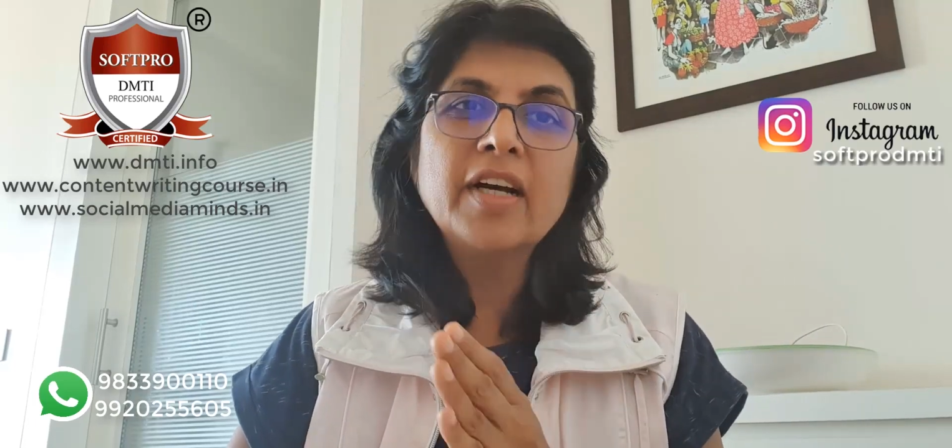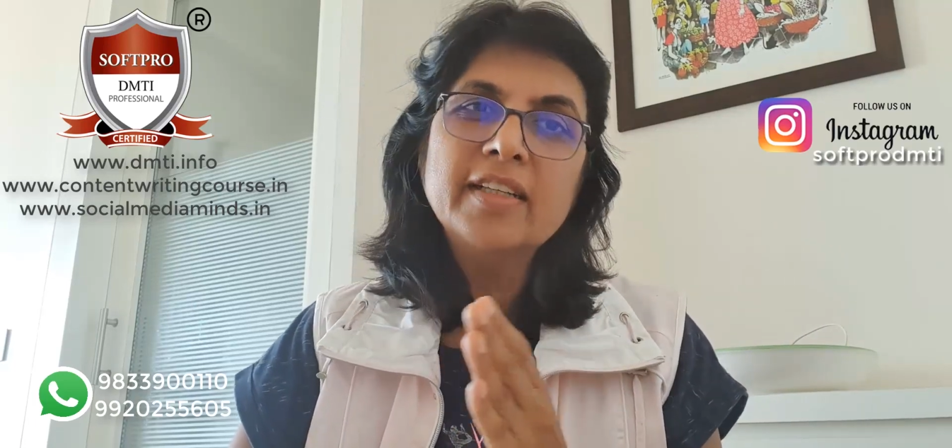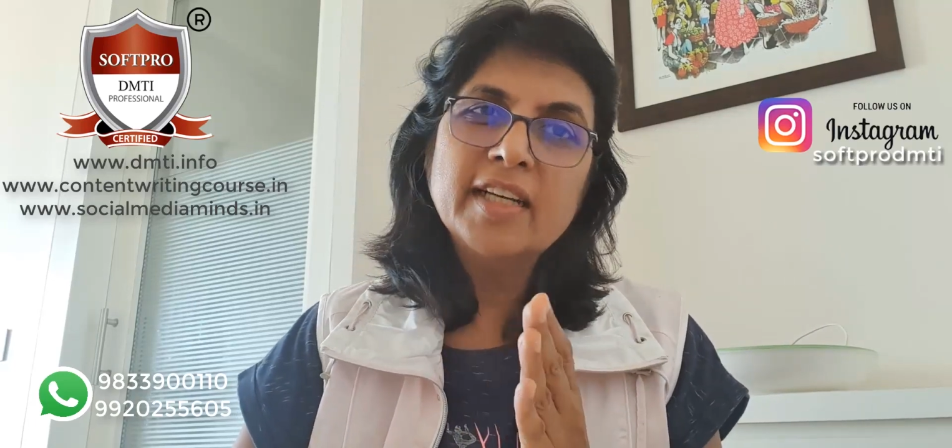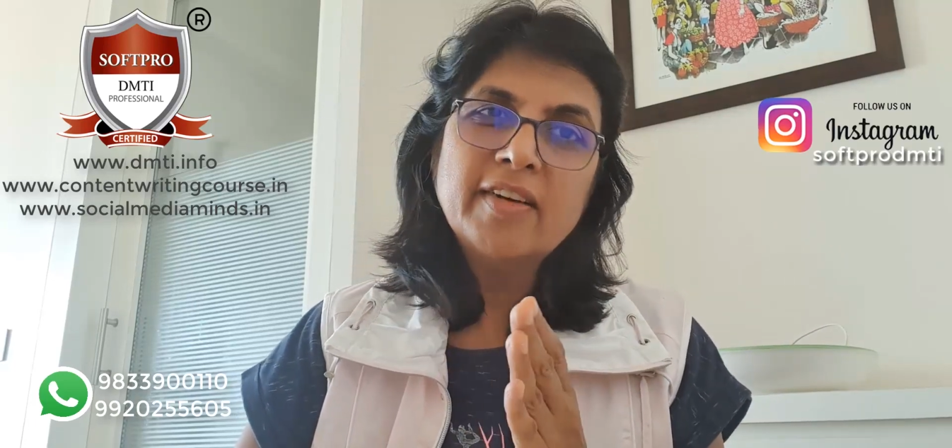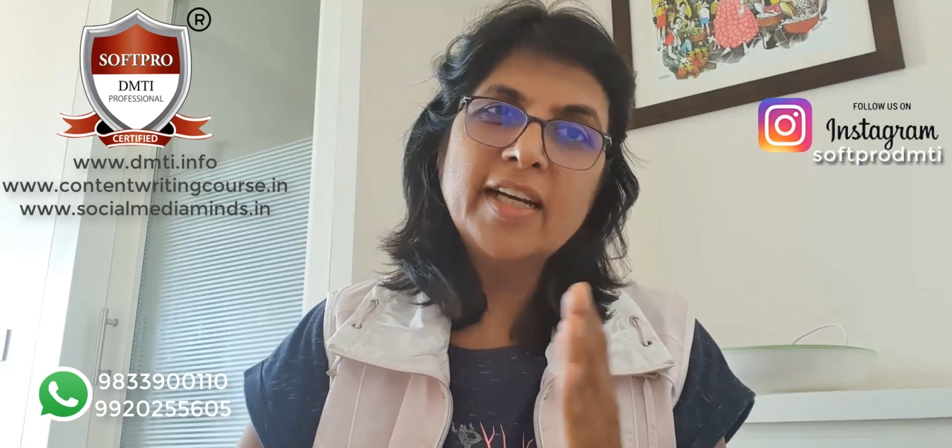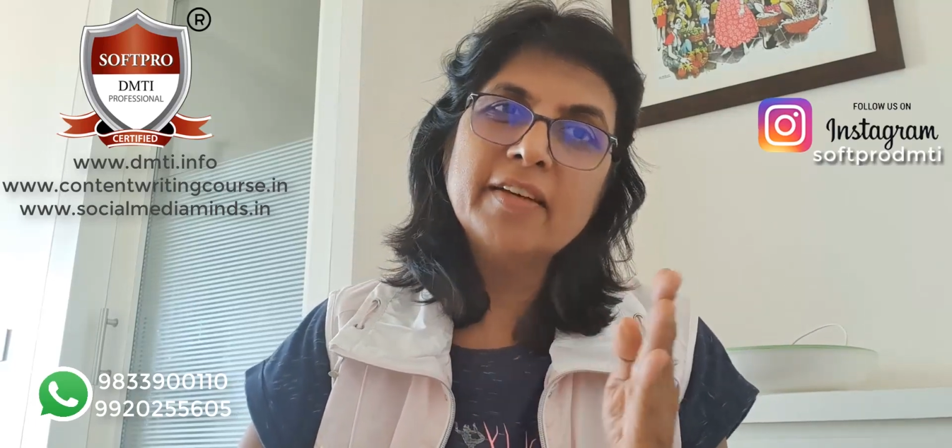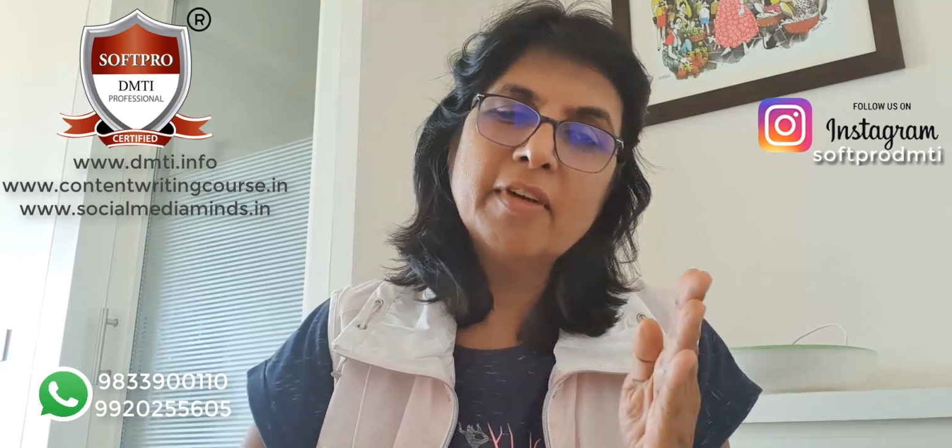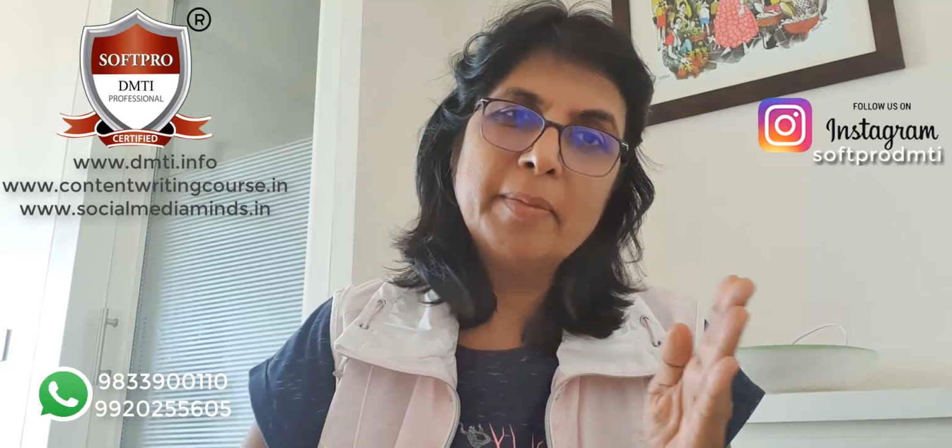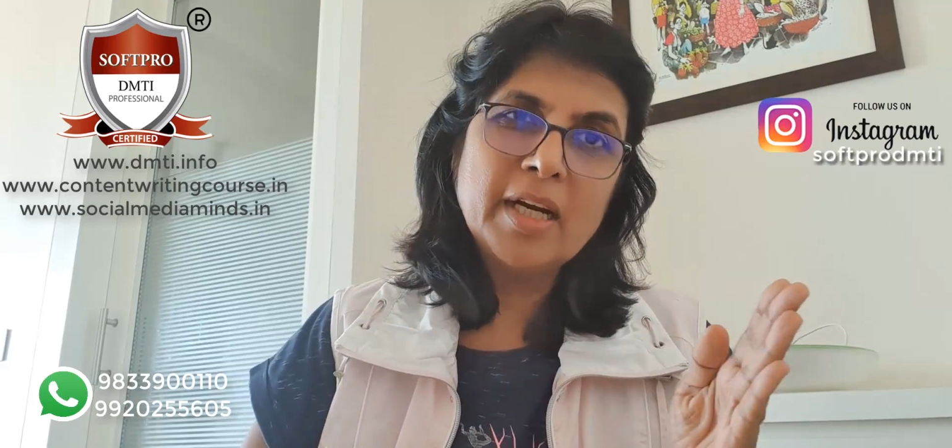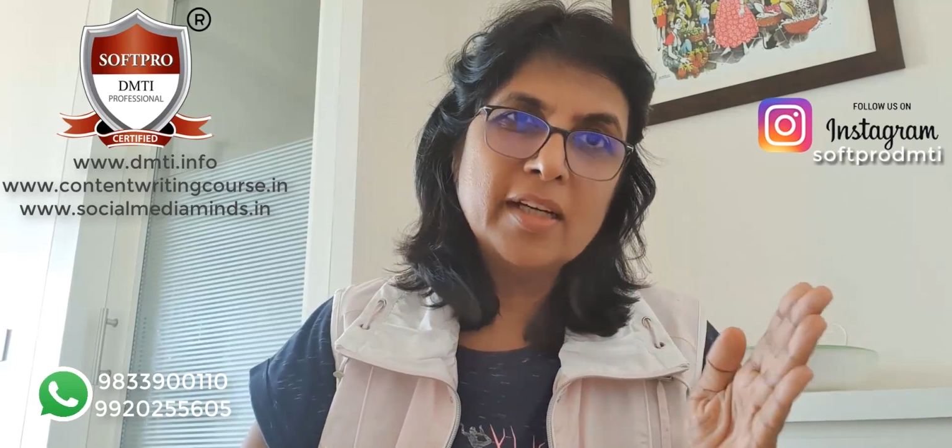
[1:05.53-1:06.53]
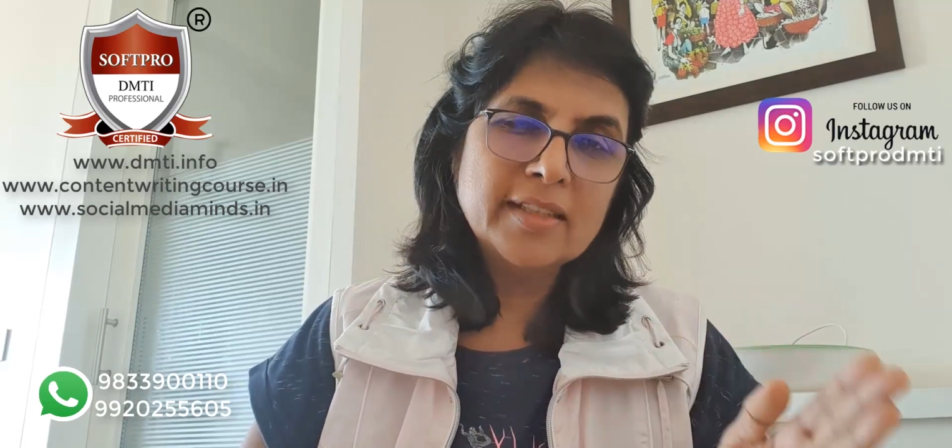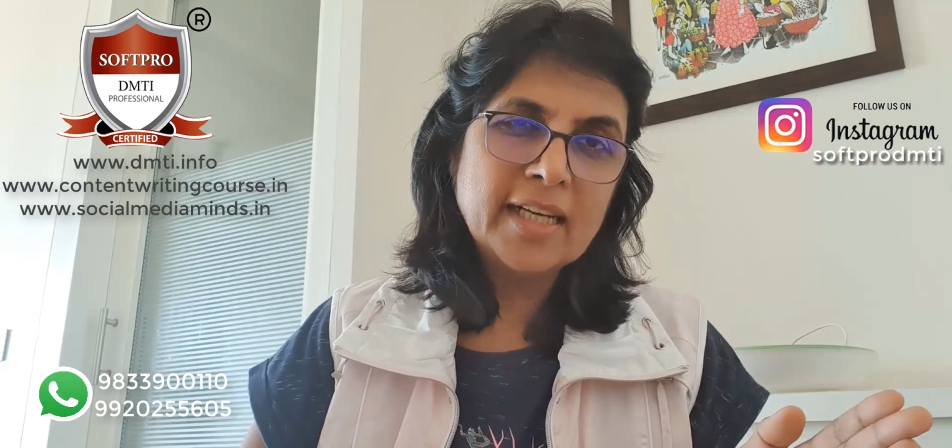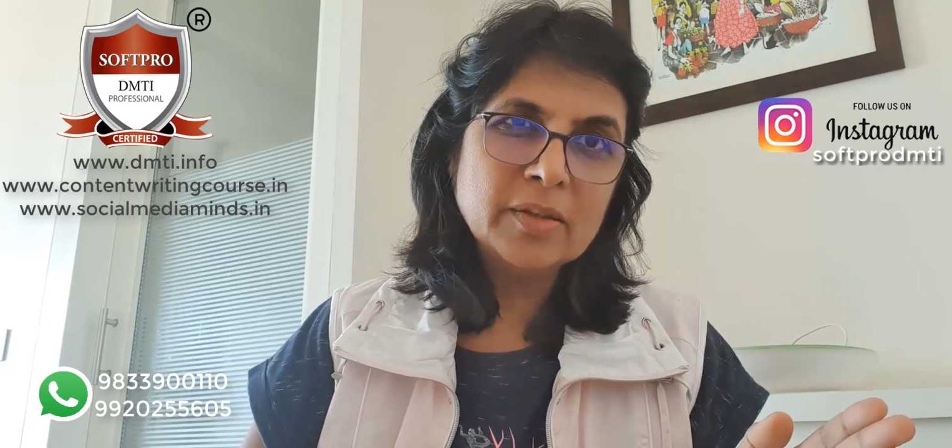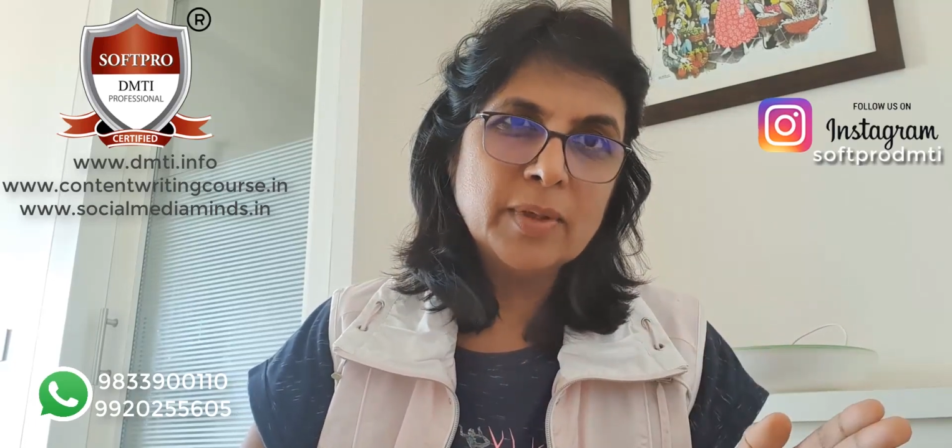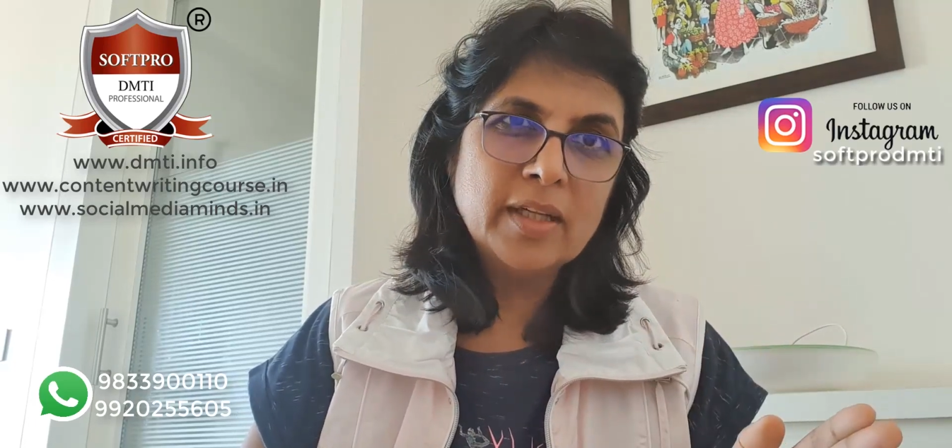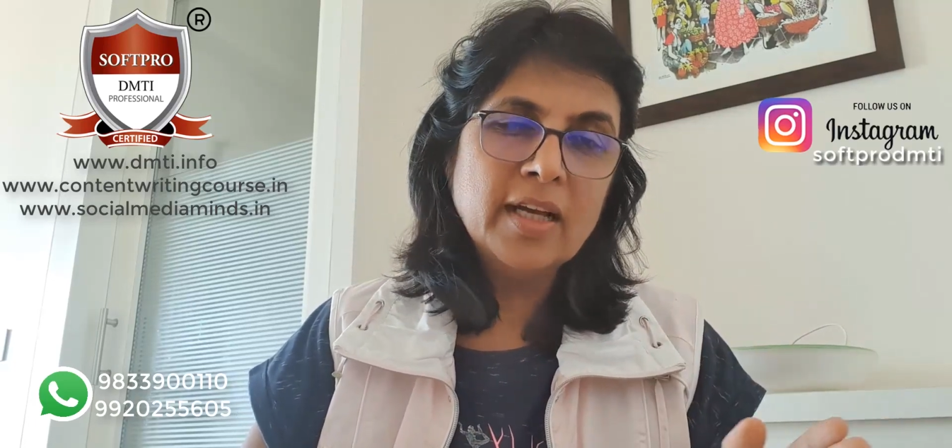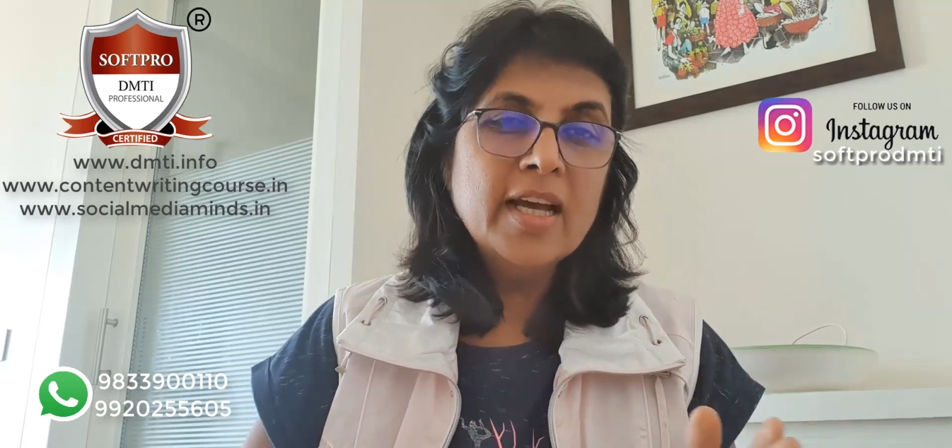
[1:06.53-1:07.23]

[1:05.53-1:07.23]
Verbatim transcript: content writing webinars as well.